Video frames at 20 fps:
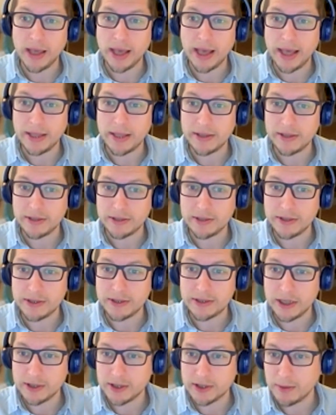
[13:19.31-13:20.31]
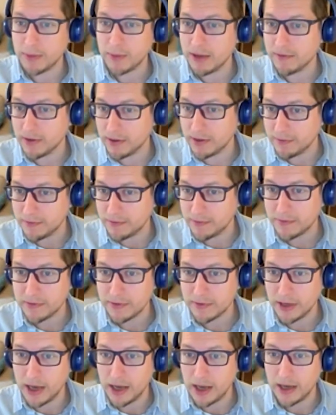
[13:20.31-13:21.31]
and some level of
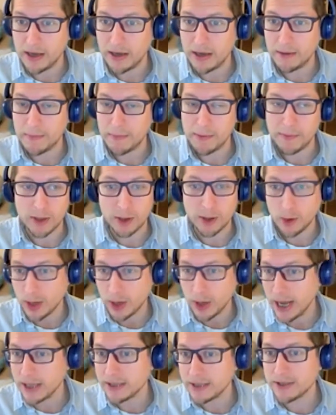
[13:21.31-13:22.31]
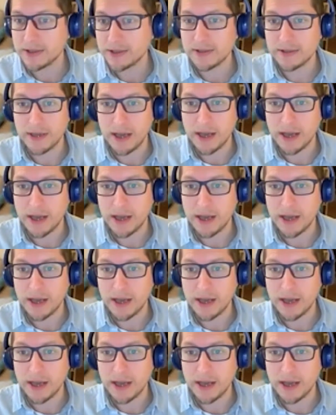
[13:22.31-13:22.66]
maybe Google ads,